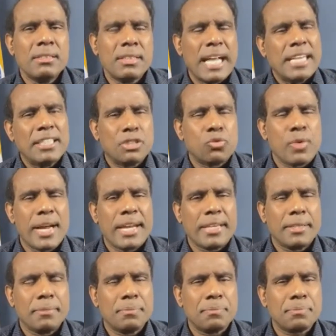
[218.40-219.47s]
That is why.
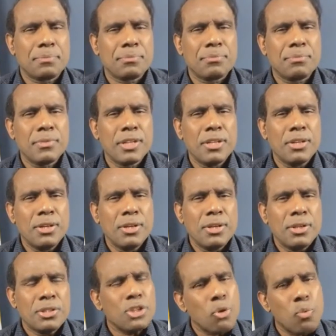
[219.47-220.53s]

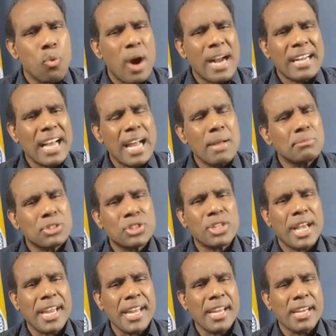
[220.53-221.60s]
So what I am
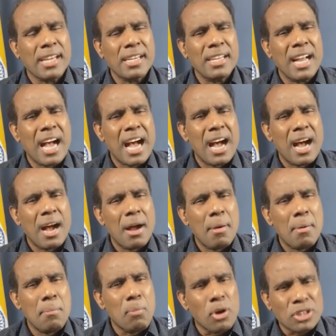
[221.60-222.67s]
saying,
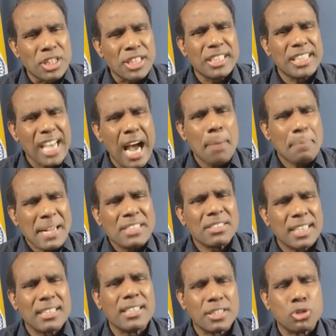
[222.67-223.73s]
Modi ji, aap
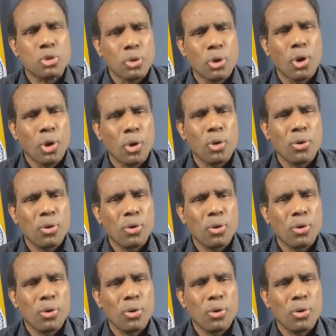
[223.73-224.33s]
achcha se sun lo.